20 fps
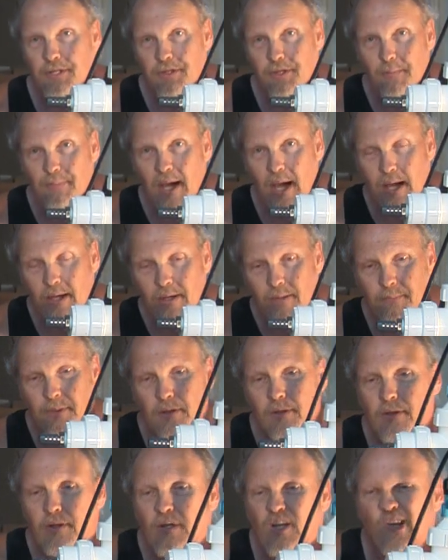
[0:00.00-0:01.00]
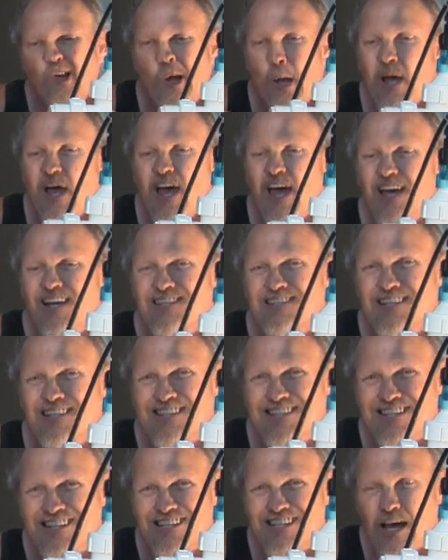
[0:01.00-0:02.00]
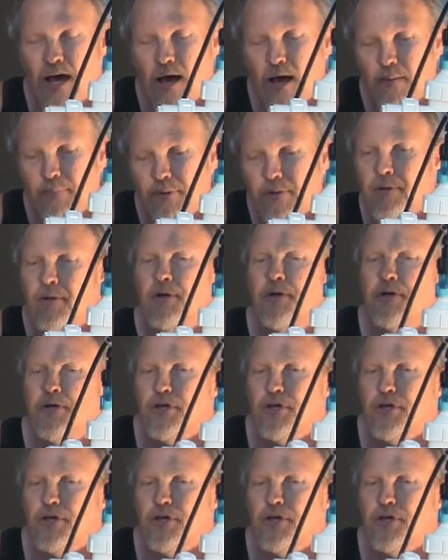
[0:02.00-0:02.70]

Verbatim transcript: in at the bottom, exits the top.